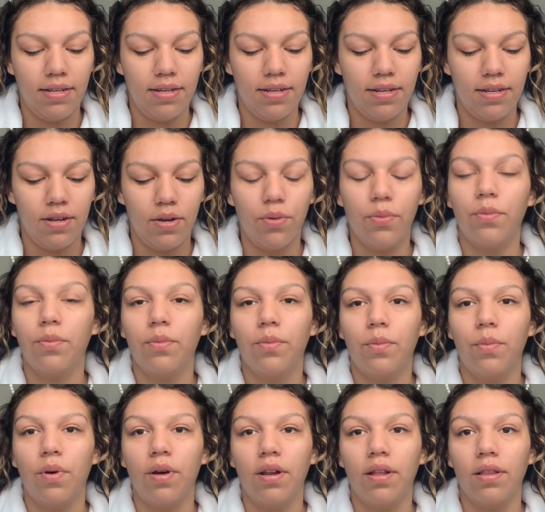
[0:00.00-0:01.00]
don't
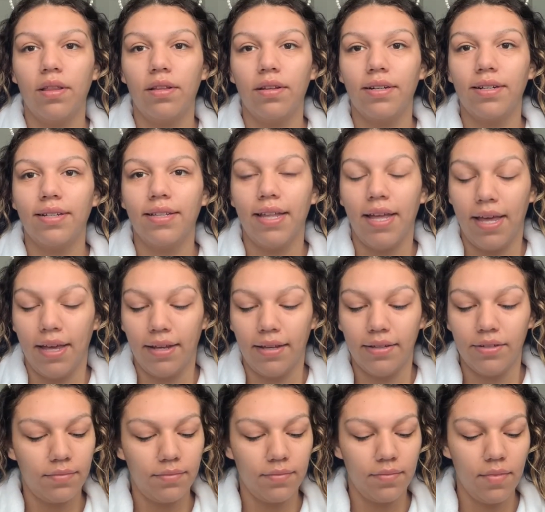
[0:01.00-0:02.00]
want to look like.
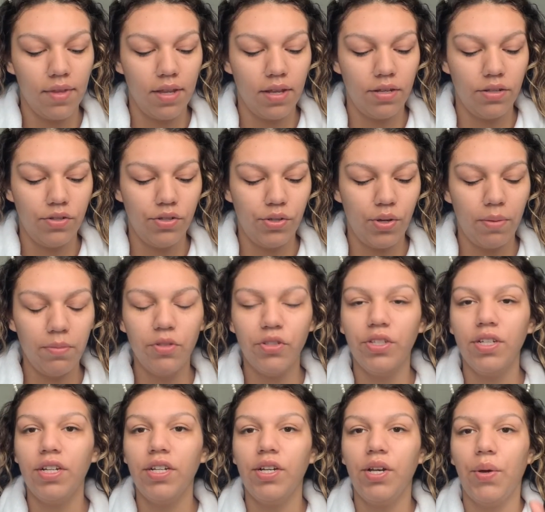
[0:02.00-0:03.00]
So I'm just
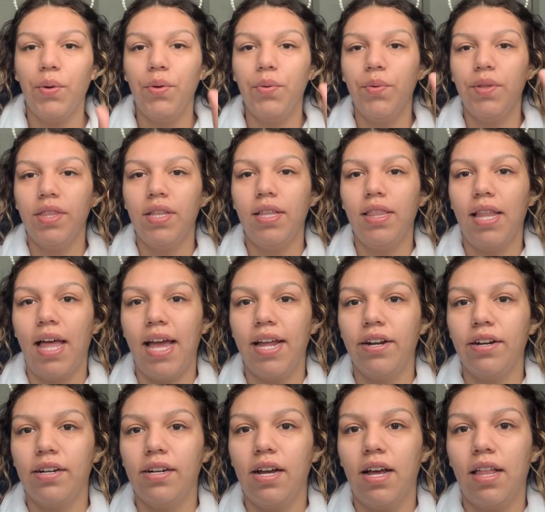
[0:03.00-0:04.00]
gonna go in with the
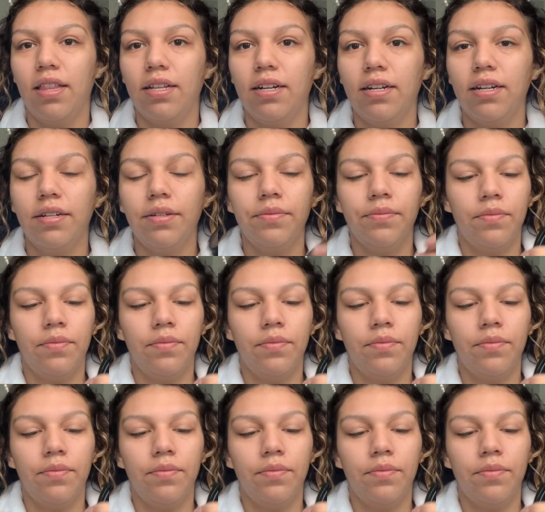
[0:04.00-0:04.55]
lighter color.